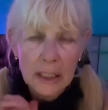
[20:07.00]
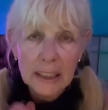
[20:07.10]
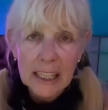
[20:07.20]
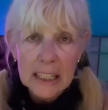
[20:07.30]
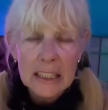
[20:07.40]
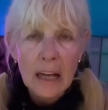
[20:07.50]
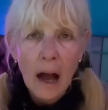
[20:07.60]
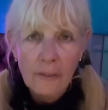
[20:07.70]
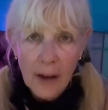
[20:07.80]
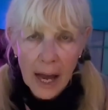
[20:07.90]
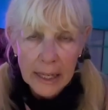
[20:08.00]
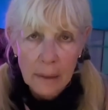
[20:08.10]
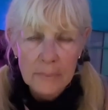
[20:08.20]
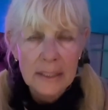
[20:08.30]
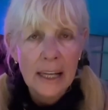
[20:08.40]
list of
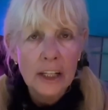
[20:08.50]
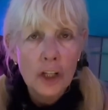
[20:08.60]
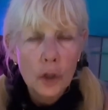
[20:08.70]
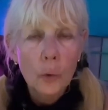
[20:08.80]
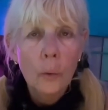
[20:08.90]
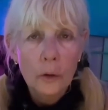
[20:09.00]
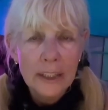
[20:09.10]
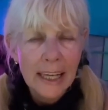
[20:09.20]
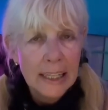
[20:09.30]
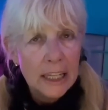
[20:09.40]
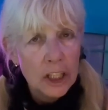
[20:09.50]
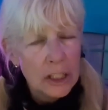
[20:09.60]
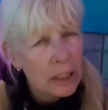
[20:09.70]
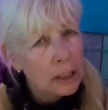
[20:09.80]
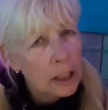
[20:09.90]
items that you will need and
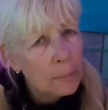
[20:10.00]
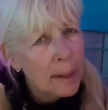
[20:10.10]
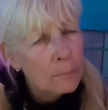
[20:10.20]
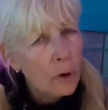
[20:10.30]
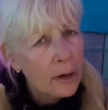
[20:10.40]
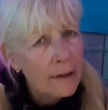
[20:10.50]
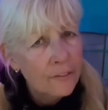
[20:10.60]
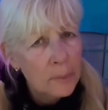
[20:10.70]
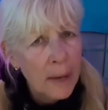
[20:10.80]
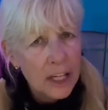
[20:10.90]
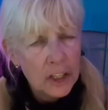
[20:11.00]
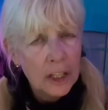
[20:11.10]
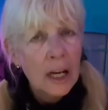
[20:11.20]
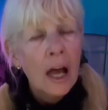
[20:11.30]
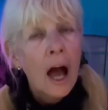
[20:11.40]
just a little bit more
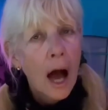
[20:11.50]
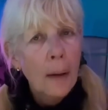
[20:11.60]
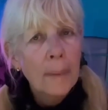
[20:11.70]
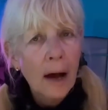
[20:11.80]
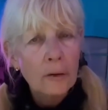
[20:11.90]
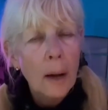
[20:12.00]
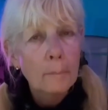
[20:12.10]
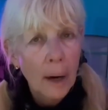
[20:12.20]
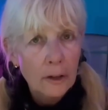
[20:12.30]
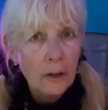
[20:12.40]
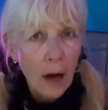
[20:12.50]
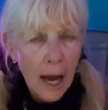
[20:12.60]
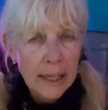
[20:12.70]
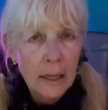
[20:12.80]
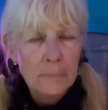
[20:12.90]
information about barter
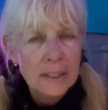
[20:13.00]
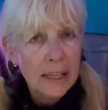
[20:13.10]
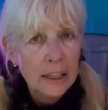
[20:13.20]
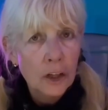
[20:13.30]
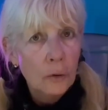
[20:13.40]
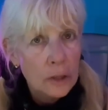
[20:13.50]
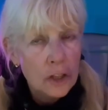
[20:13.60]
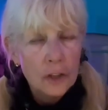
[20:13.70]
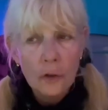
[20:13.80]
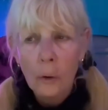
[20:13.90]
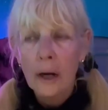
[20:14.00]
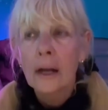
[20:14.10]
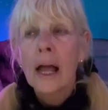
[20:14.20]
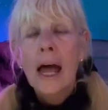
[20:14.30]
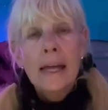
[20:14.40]
items that you can store.
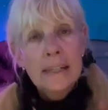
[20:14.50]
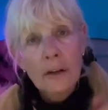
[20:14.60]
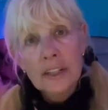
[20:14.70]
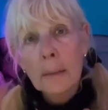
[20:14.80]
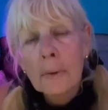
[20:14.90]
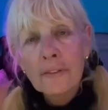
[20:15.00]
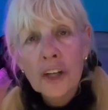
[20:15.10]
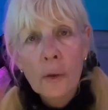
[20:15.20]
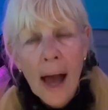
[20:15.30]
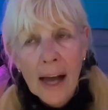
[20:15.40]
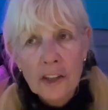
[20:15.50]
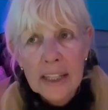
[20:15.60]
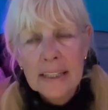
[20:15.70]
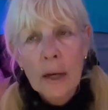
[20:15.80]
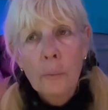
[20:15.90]
Now, some of you
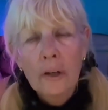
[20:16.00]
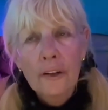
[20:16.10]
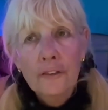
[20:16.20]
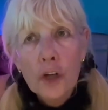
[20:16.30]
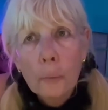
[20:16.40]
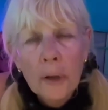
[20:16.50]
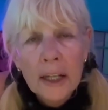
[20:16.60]
actually said, well, if you're